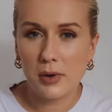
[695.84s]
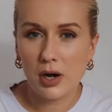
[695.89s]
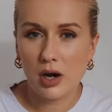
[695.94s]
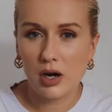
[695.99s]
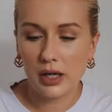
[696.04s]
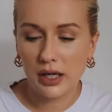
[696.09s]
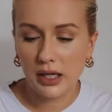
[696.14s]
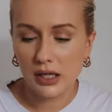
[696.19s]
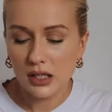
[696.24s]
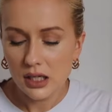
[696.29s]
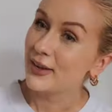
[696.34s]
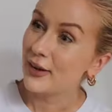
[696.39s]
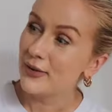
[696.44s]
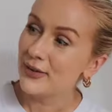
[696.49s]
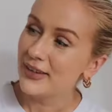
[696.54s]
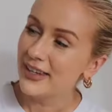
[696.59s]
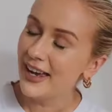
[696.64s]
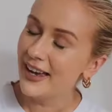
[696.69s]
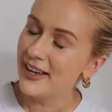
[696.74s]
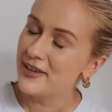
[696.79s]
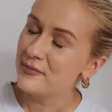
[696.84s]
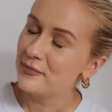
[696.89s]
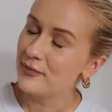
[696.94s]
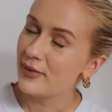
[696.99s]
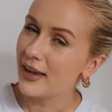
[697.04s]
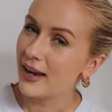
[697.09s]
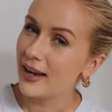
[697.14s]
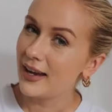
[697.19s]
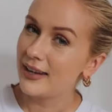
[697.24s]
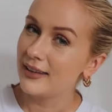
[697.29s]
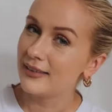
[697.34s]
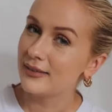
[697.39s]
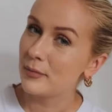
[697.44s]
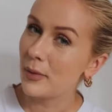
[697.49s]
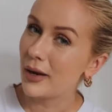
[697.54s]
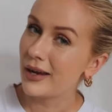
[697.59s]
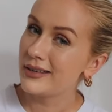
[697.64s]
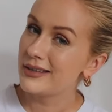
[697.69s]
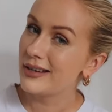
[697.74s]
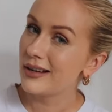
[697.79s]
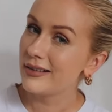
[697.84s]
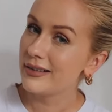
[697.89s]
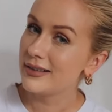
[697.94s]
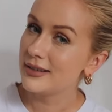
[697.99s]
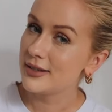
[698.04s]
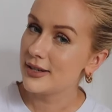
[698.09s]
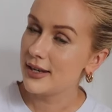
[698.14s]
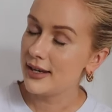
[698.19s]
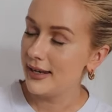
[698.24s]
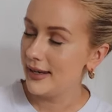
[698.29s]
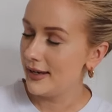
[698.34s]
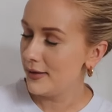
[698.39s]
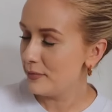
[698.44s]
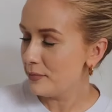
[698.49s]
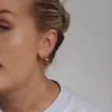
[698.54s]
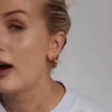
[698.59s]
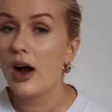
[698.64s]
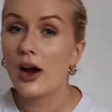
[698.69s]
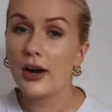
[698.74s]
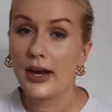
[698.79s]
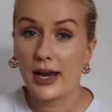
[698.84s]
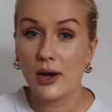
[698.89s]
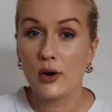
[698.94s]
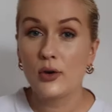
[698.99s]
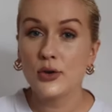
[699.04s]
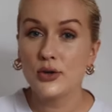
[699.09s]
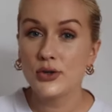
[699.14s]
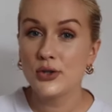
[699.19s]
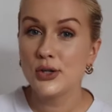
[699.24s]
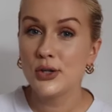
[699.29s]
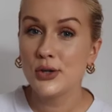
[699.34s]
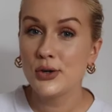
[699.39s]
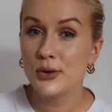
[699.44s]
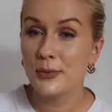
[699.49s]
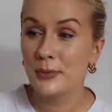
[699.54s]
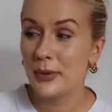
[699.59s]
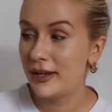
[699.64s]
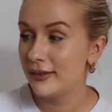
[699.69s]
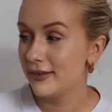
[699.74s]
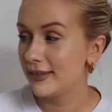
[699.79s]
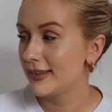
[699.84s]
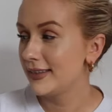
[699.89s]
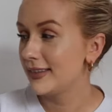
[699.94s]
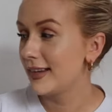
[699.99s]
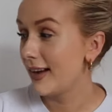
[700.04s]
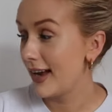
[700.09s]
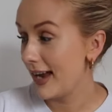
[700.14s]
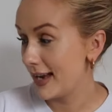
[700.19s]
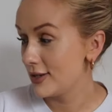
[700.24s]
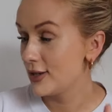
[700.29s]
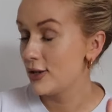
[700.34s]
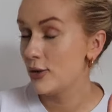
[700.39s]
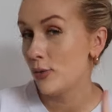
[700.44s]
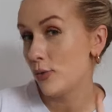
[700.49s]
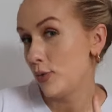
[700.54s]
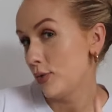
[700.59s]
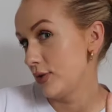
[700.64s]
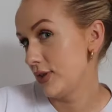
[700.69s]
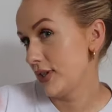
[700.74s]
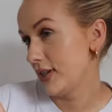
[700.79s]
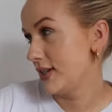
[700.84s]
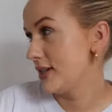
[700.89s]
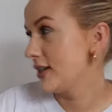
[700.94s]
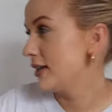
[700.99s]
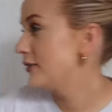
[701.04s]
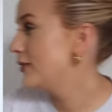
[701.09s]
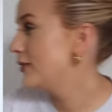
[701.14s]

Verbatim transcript: a bargain so yeah that is my Tulsa tea Okay, on to pieces I actually ordered